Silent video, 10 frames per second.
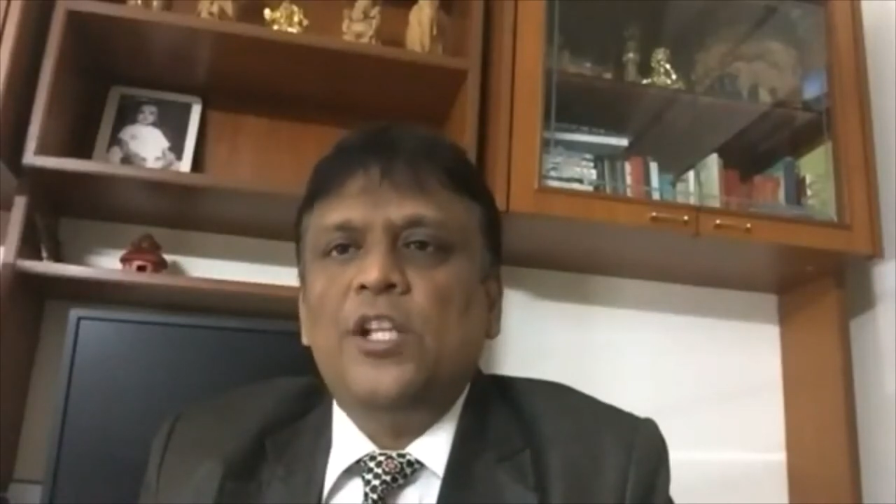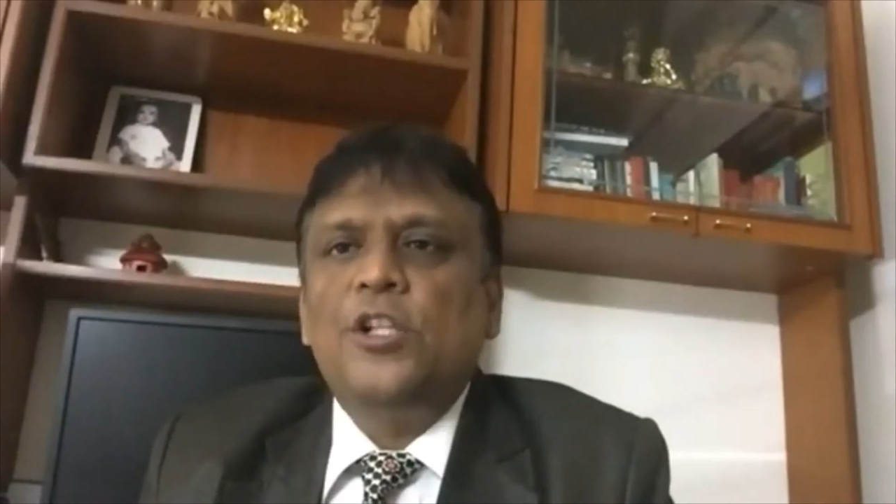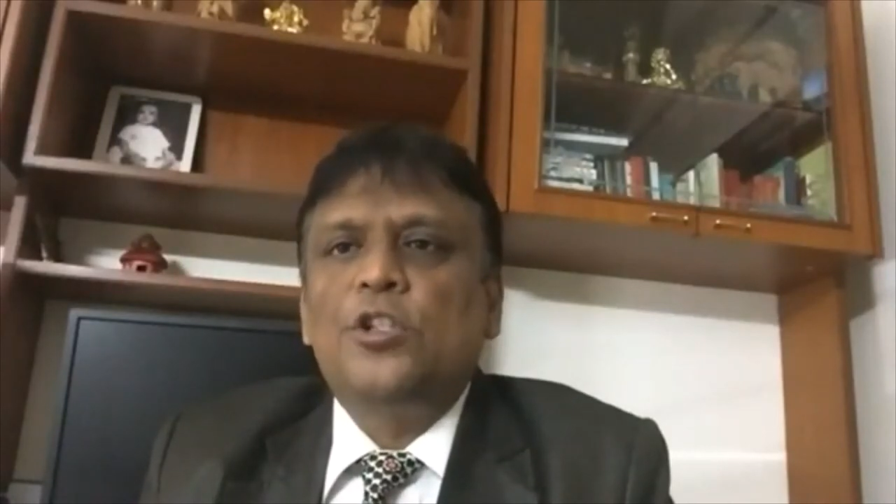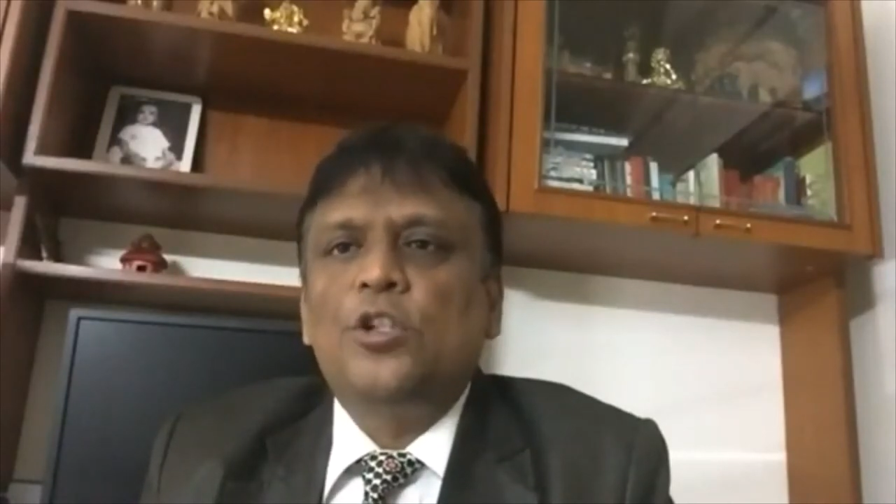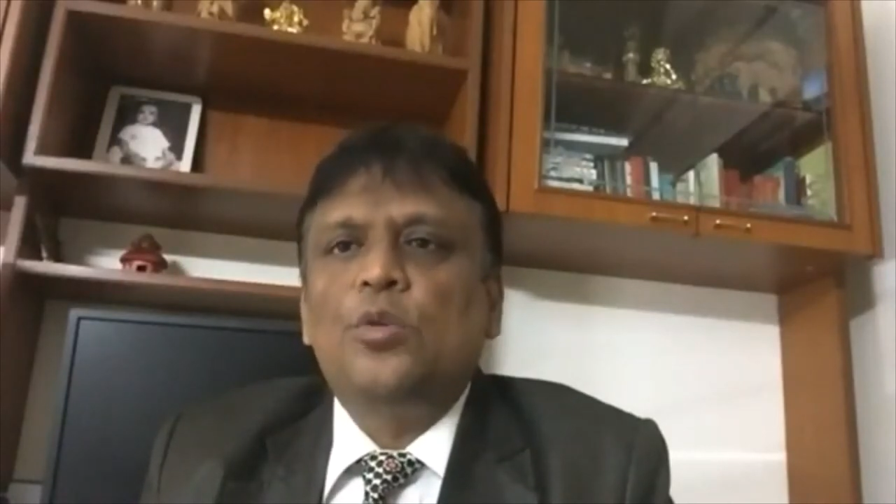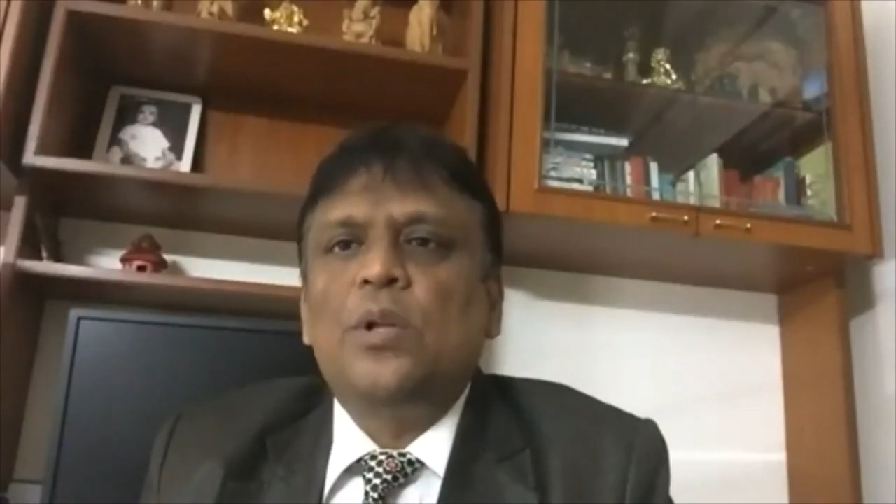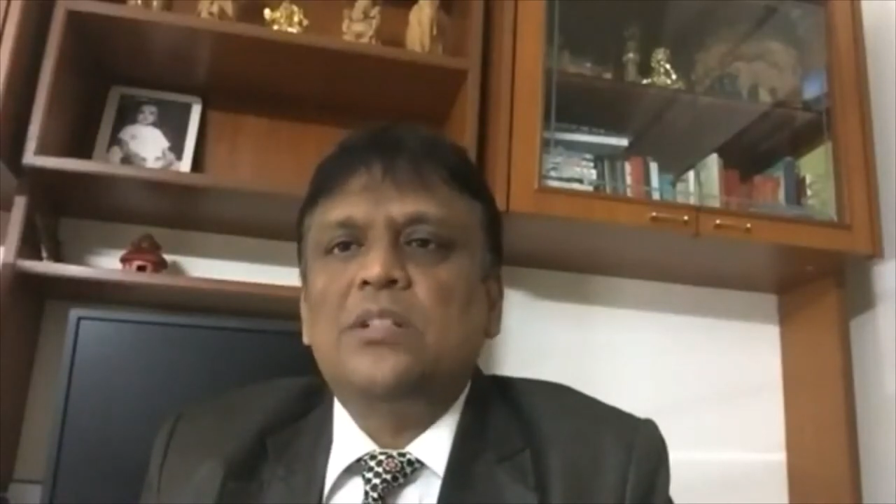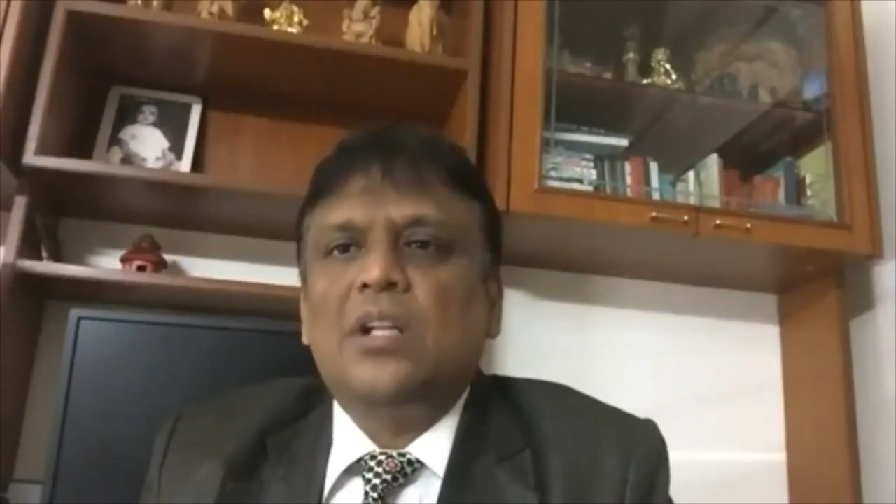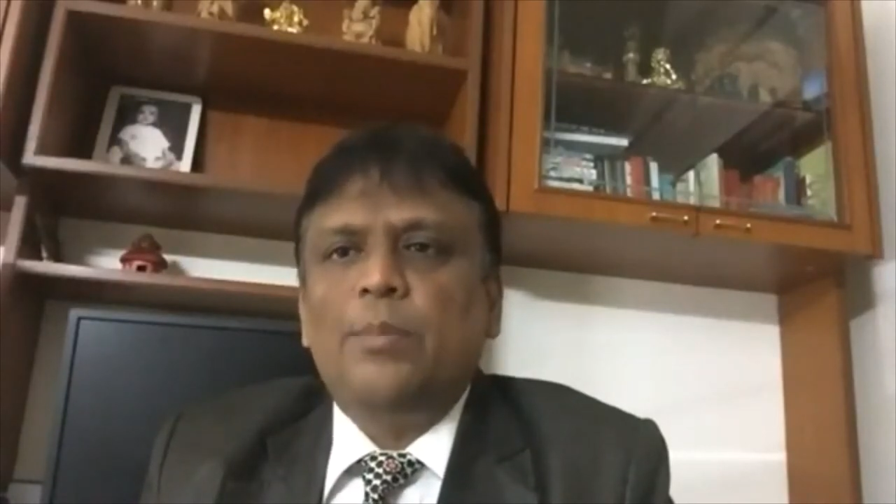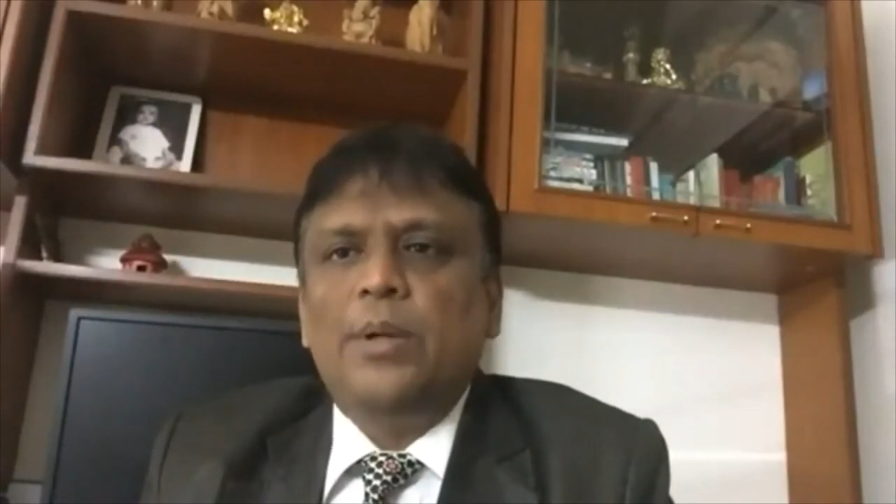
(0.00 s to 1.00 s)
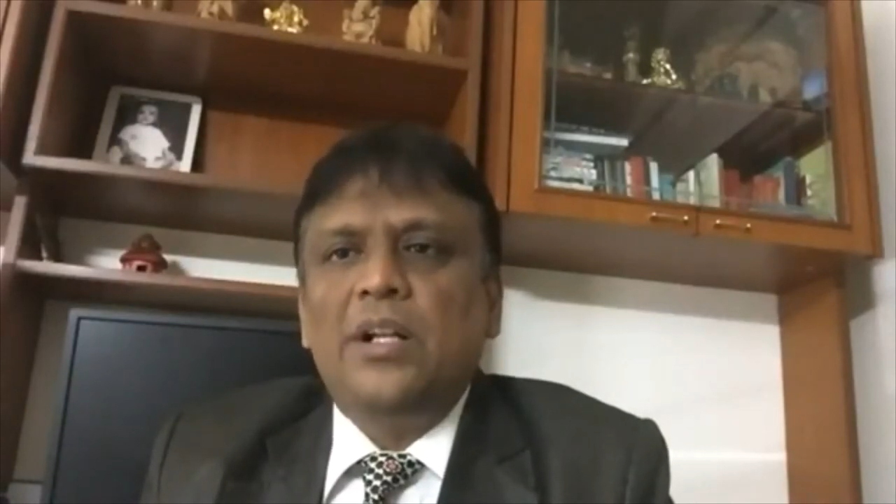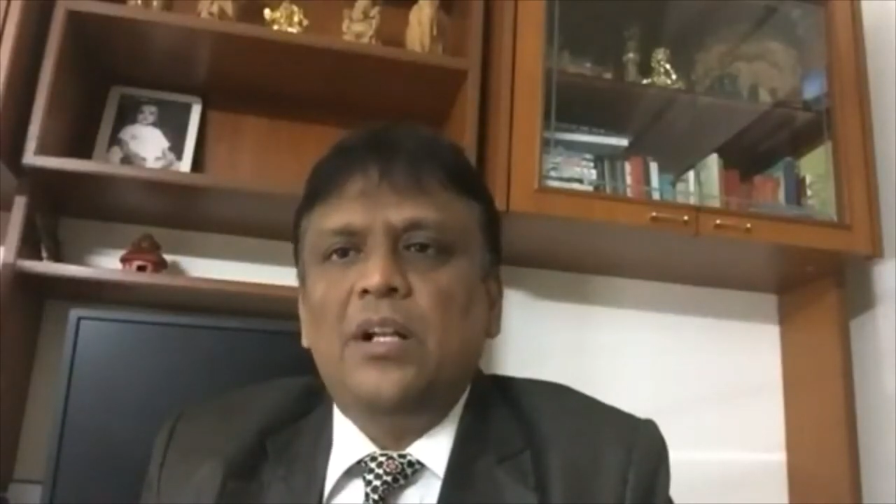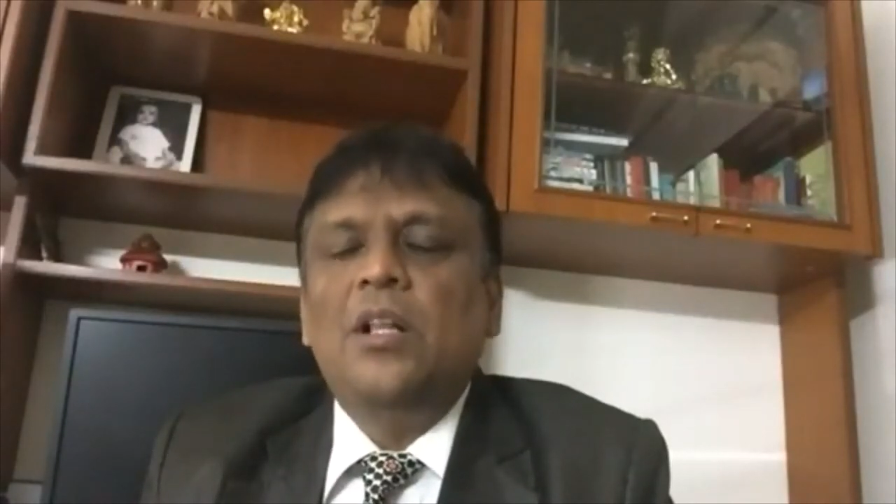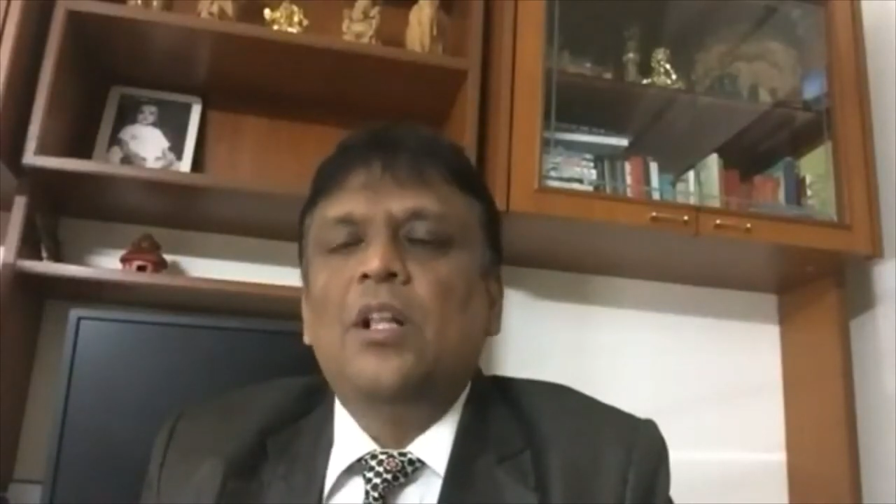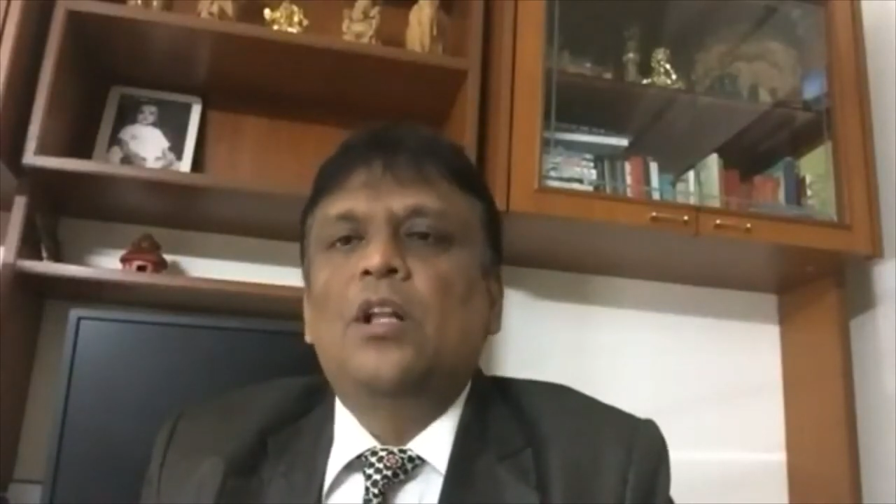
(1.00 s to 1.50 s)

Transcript: Institute has recommended